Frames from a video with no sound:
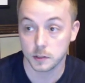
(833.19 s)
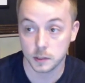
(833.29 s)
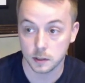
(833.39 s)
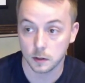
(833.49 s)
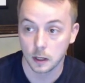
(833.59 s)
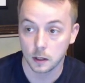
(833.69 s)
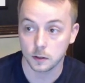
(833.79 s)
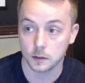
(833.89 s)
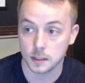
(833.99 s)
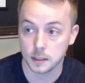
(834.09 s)
See, you
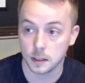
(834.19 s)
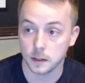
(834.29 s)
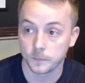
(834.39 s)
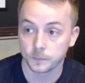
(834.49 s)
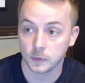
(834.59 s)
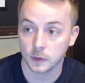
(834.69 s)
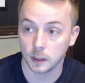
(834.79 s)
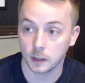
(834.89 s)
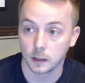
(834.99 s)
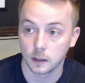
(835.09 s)
can see
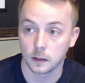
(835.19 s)
that